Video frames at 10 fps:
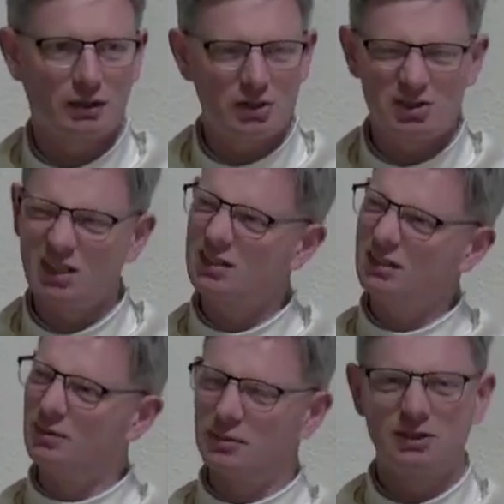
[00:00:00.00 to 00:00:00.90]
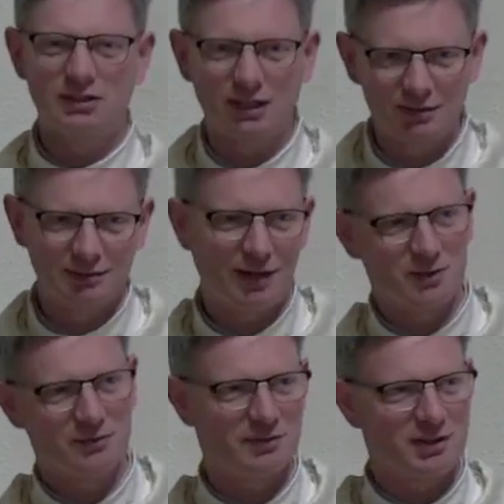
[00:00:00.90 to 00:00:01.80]
I'd just like to know, be good, like, out
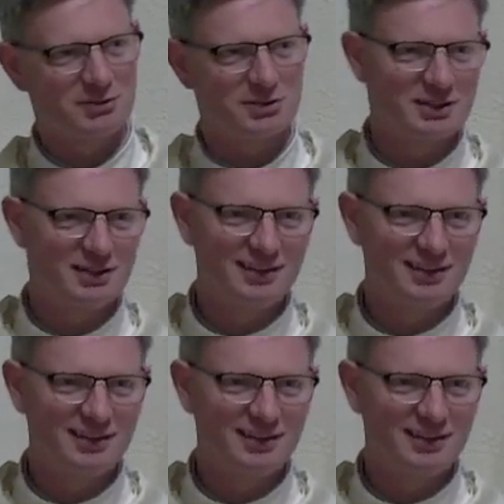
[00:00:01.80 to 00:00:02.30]
of interest.